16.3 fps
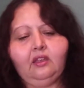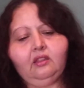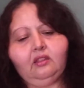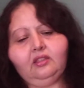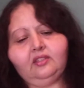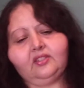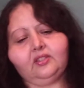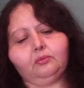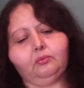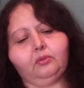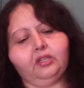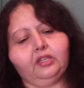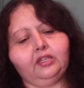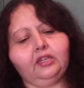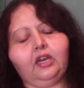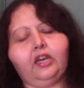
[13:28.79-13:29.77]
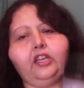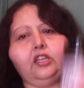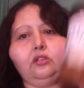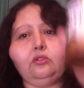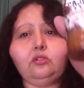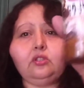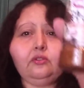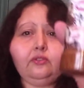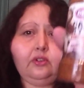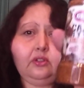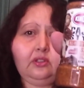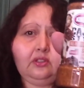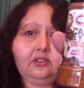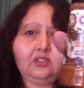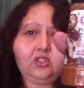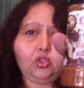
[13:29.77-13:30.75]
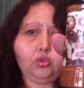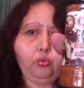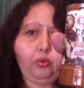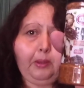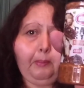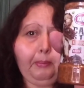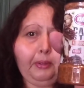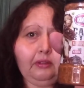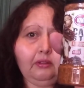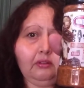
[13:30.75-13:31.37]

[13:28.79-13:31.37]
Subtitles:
This one I used for this shrimp